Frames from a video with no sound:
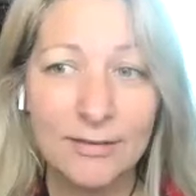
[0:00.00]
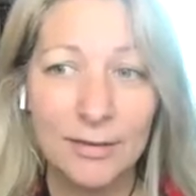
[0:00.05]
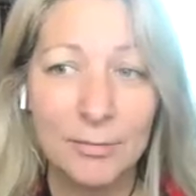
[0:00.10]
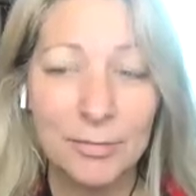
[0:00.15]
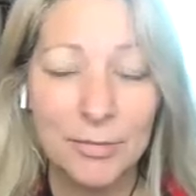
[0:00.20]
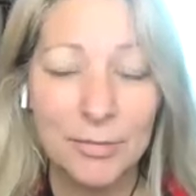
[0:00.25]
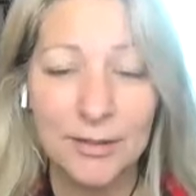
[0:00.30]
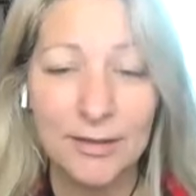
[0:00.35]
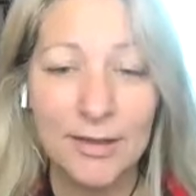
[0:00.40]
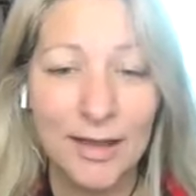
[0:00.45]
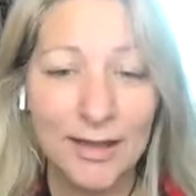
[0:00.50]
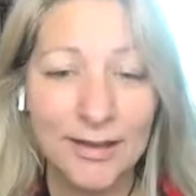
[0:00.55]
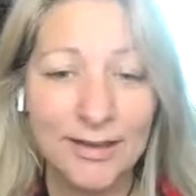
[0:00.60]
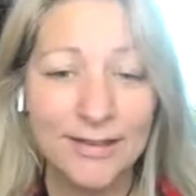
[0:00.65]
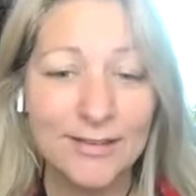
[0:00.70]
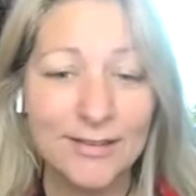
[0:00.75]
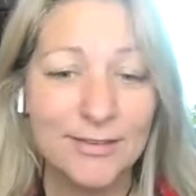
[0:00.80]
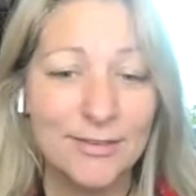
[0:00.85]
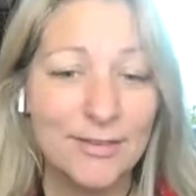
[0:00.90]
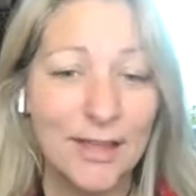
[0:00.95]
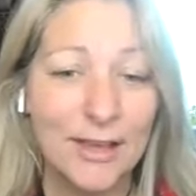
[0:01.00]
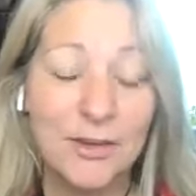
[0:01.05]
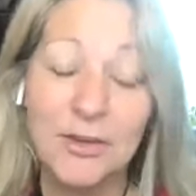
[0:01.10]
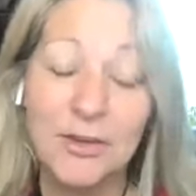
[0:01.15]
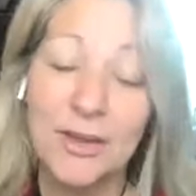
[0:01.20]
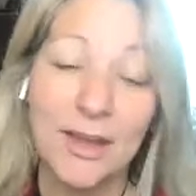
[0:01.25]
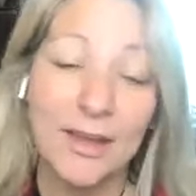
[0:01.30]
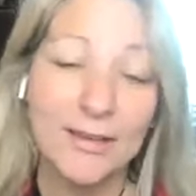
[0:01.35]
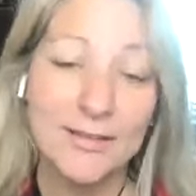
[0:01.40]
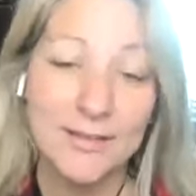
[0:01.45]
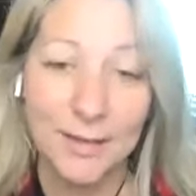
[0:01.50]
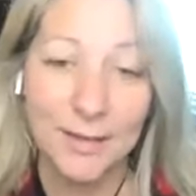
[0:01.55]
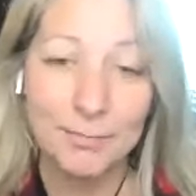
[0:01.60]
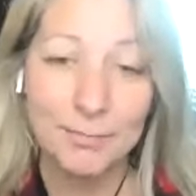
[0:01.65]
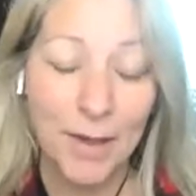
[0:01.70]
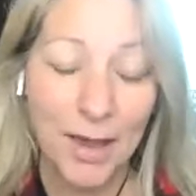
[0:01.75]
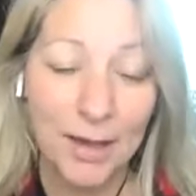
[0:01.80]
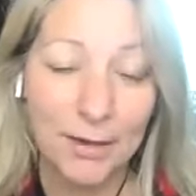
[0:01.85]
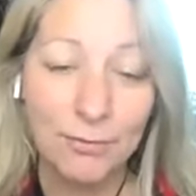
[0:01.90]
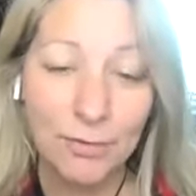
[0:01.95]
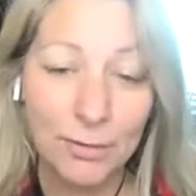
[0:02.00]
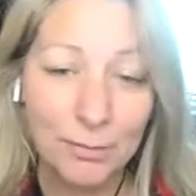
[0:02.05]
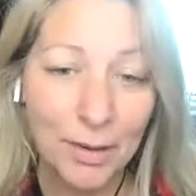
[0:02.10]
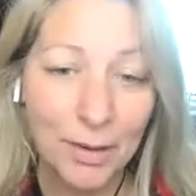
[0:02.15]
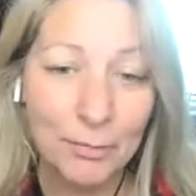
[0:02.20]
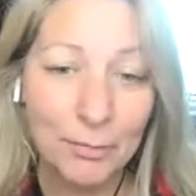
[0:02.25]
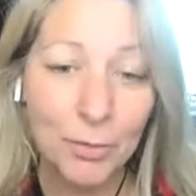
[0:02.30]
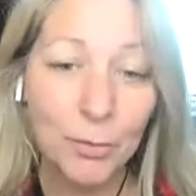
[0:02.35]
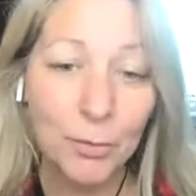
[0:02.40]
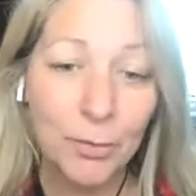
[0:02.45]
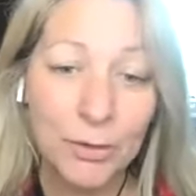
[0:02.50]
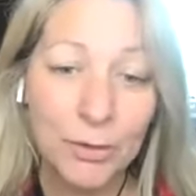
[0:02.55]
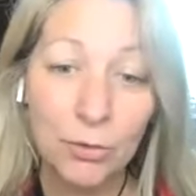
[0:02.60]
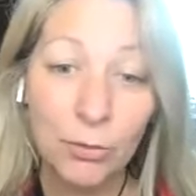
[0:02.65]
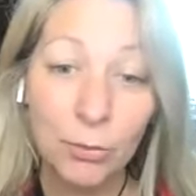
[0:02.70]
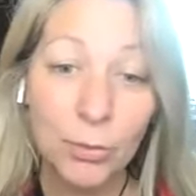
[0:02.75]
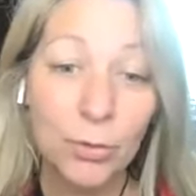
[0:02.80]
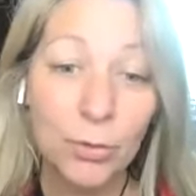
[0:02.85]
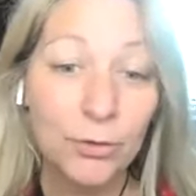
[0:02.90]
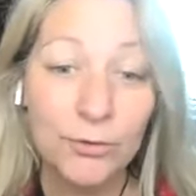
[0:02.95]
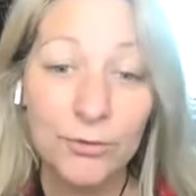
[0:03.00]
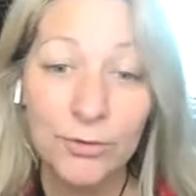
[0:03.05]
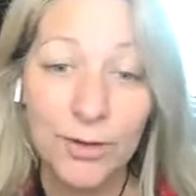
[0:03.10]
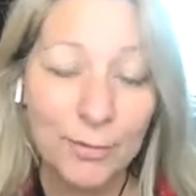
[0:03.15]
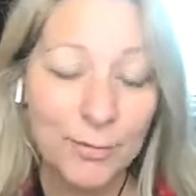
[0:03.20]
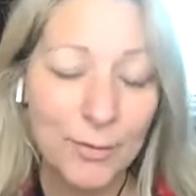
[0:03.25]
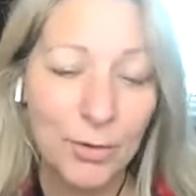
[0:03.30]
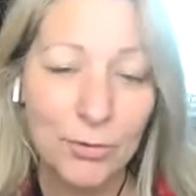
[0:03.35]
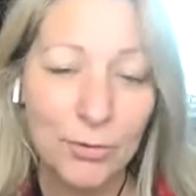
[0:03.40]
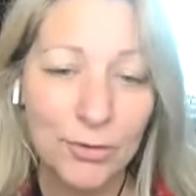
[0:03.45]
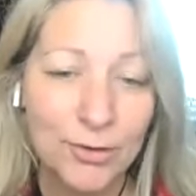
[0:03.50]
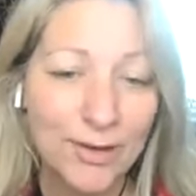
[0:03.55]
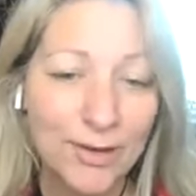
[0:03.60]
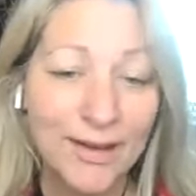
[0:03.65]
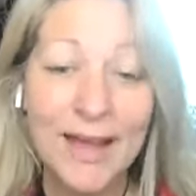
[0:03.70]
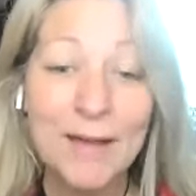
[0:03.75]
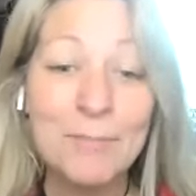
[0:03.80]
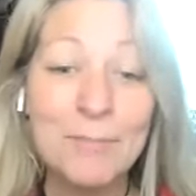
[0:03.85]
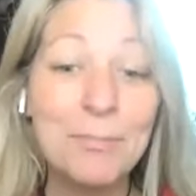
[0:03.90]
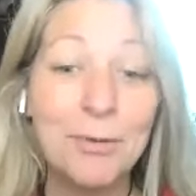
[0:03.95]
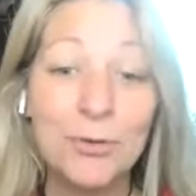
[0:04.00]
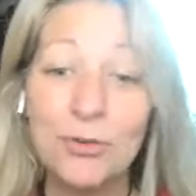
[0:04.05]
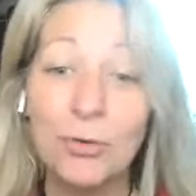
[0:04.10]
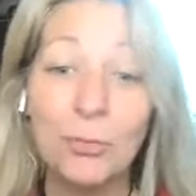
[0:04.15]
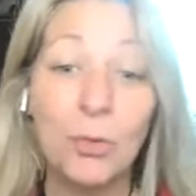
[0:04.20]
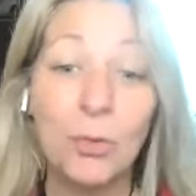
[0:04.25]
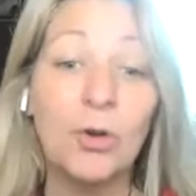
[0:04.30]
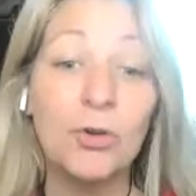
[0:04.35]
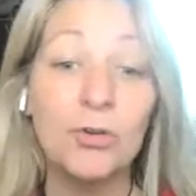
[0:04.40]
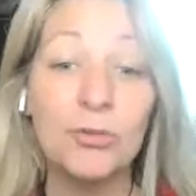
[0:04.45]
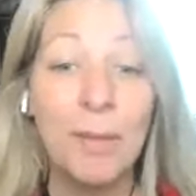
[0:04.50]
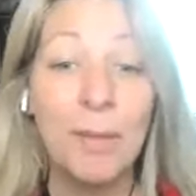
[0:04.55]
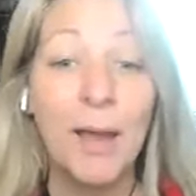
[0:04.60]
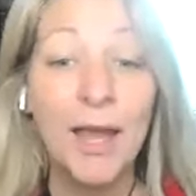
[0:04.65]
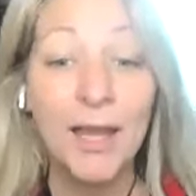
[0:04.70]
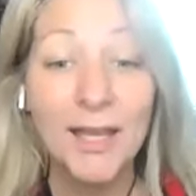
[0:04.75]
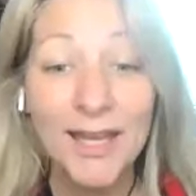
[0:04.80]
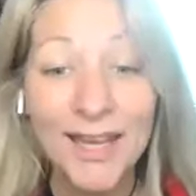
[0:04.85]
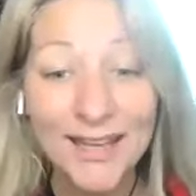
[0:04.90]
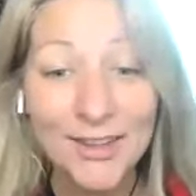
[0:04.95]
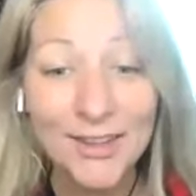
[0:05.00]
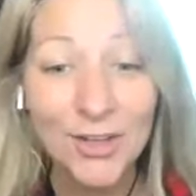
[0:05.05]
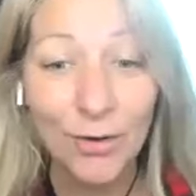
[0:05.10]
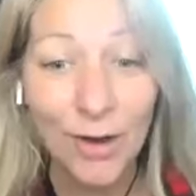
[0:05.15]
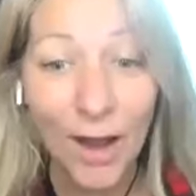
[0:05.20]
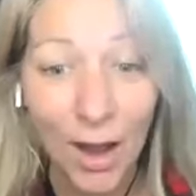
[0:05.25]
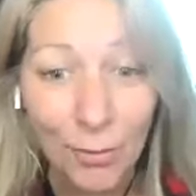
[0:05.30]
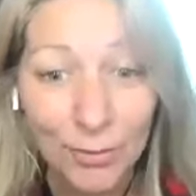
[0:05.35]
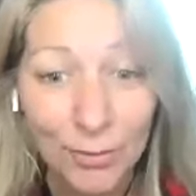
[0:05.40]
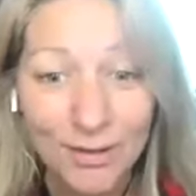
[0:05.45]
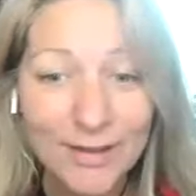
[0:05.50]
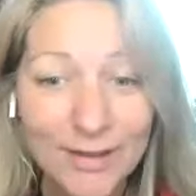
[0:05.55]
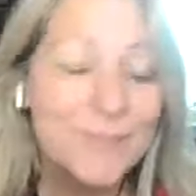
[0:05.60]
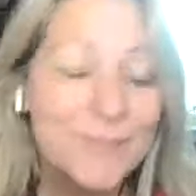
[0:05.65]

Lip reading: something that you can't take back. Remember, when your words come out, you cannot put your words back in. They're out.